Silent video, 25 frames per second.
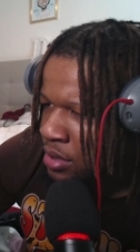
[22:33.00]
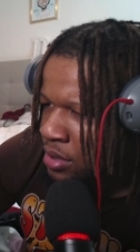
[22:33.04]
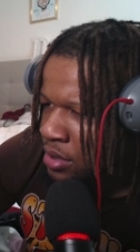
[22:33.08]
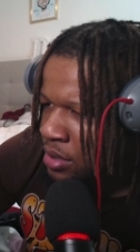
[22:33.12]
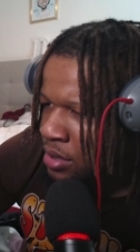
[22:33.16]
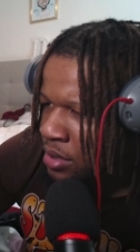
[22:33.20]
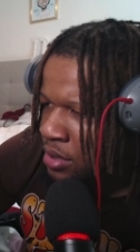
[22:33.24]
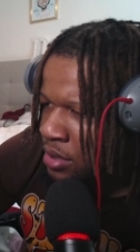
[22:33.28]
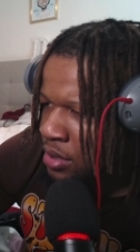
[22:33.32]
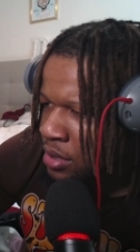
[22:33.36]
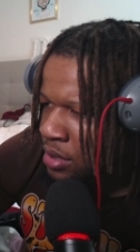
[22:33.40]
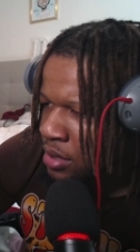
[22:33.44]

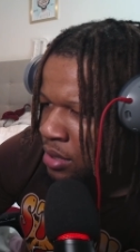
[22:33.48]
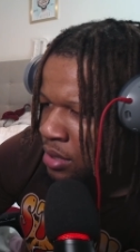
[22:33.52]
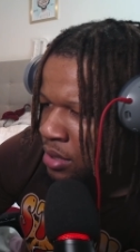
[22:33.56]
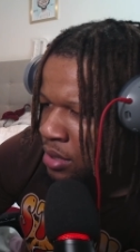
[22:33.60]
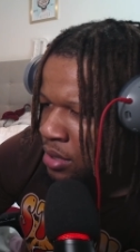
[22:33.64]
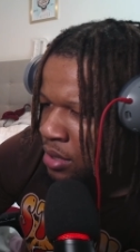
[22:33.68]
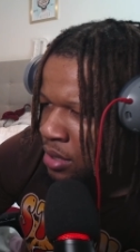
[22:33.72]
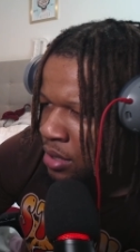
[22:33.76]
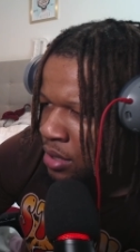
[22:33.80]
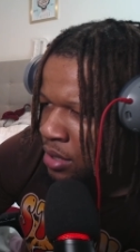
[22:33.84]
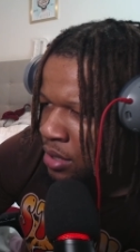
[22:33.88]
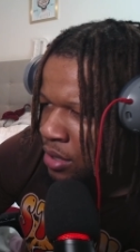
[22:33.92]
I
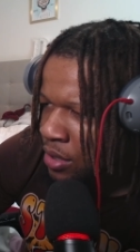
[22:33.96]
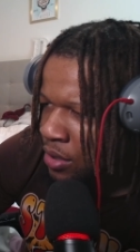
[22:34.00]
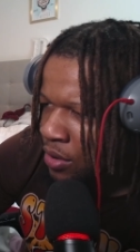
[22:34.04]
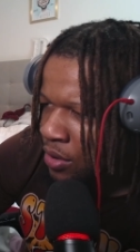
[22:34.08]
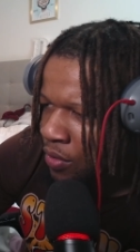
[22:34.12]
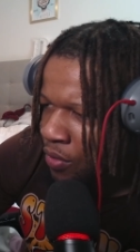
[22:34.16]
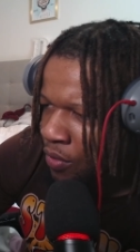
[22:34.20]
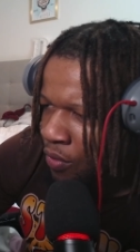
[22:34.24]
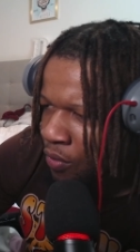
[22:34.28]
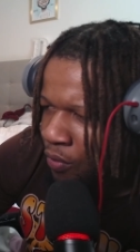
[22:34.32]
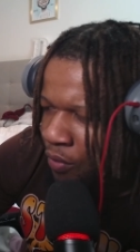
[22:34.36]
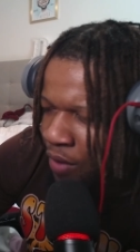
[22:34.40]
don't
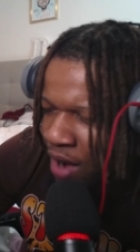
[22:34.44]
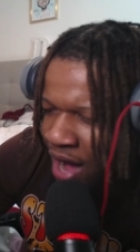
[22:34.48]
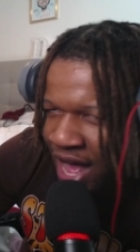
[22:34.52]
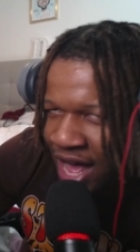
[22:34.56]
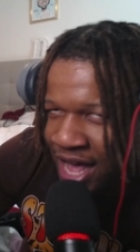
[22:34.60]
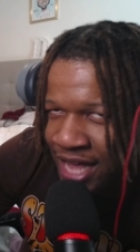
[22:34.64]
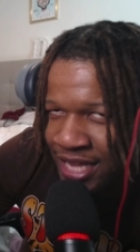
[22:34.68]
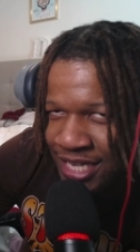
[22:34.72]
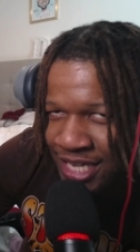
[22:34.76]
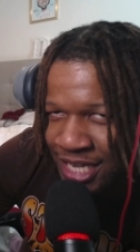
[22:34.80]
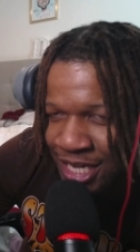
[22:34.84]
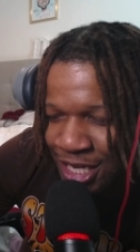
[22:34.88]
have-
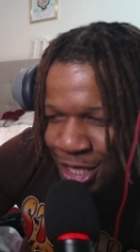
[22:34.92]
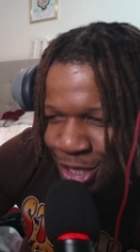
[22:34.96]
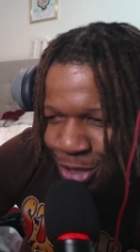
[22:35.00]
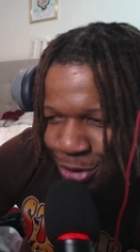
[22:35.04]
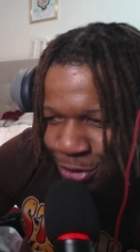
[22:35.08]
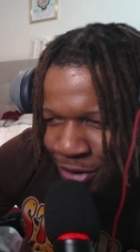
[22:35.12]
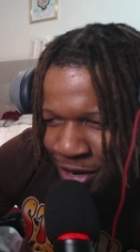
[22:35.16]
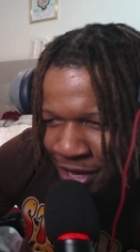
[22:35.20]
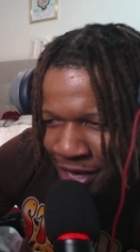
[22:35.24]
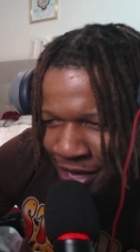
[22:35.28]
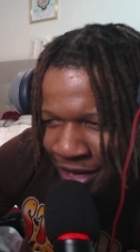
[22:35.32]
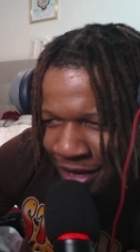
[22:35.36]
Why is he
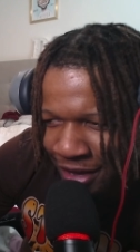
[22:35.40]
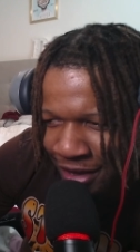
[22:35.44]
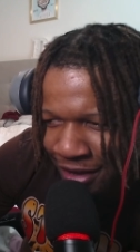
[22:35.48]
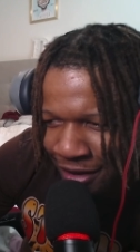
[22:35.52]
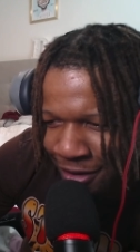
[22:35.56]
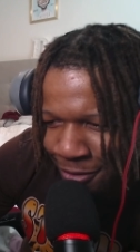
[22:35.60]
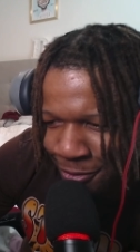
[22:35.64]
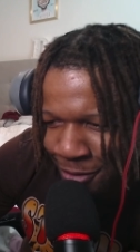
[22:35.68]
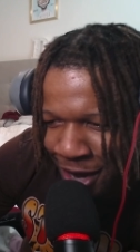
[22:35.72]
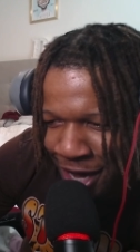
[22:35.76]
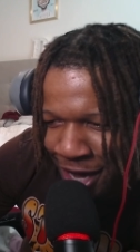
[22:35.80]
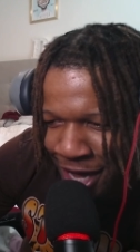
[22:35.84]

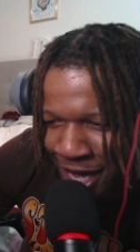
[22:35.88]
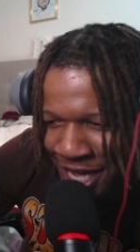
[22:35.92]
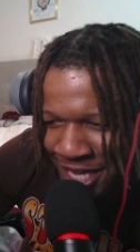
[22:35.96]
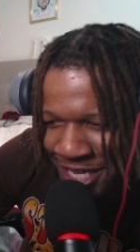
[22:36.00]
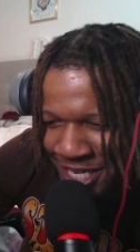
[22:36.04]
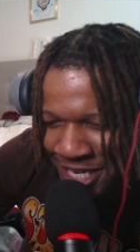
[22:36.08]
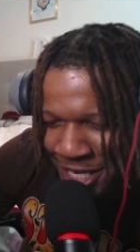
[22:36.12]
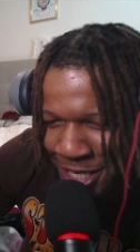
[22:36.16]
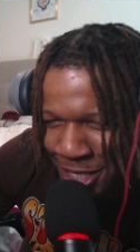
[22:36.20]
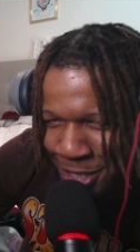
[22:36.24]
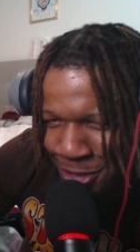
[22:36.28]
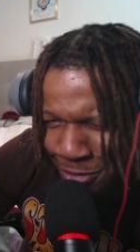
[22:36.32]
tweaking? Why is
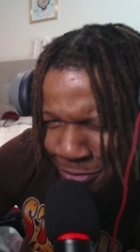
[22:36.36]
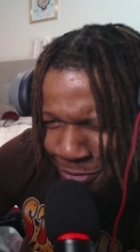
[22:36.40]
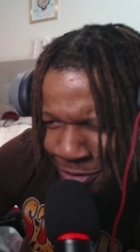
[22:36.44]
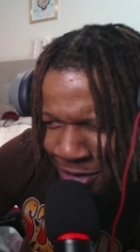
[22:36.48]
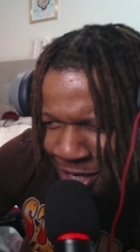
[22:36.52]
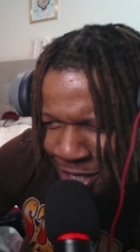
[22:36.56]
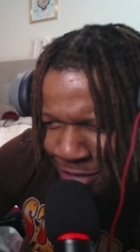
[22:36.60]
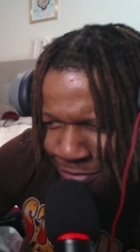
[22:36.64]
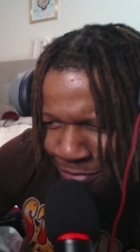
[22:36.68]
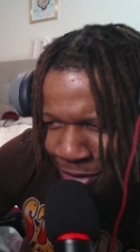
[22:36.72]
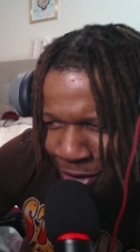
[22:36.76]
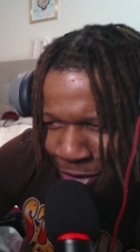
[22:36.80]
he?
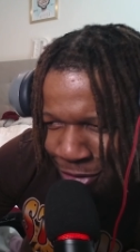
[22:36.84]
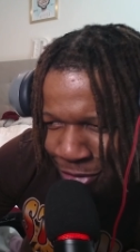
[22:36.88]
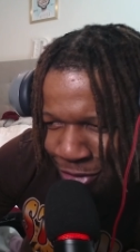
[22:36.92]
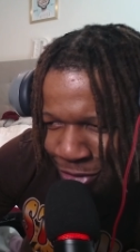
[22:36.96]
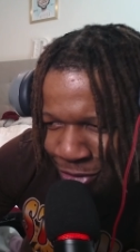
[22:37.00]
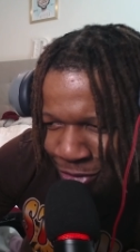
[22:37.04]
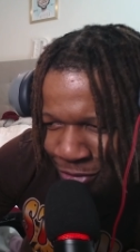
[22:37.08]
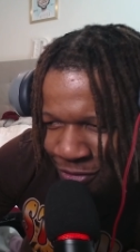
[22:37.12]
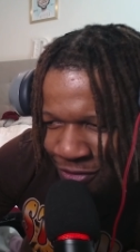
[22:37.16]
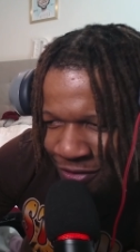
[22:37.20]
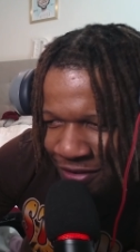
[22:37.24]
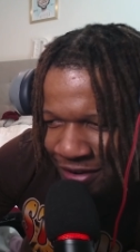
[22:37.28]
What is bro
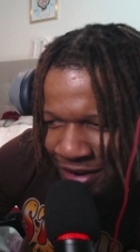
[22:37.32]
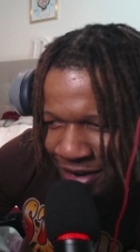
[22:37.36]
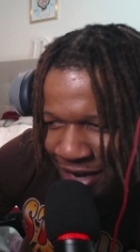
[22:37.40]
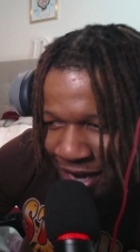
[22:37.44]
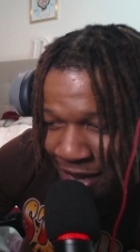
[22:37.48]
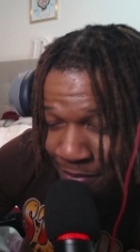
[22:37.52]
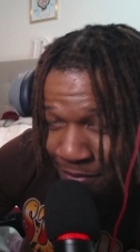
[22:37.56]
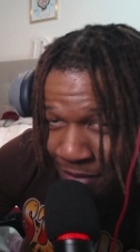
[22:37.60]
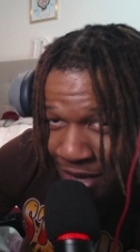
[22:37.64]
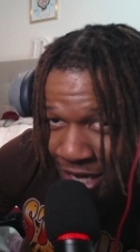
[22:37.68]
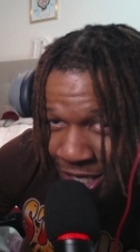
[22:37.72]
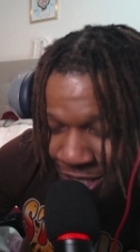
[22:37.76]
doing?
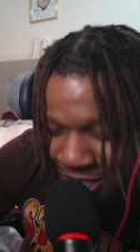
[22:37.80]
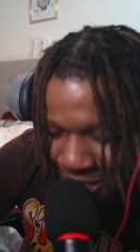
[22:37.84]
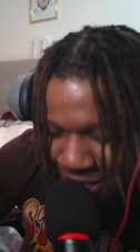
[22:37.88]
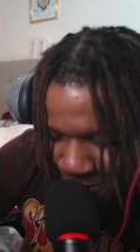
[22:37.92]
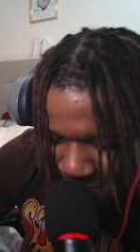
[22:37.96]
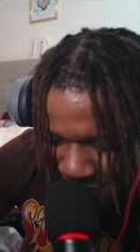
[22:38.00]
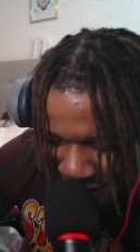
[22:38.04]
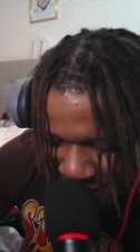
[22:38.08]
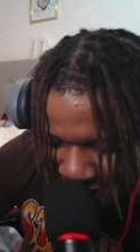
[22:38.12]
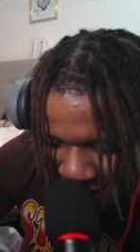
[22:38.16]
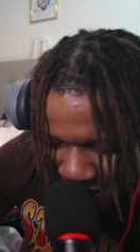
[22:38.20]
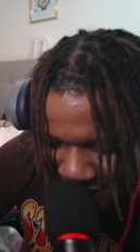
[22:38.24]
They
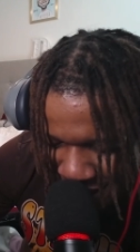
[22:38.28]
must.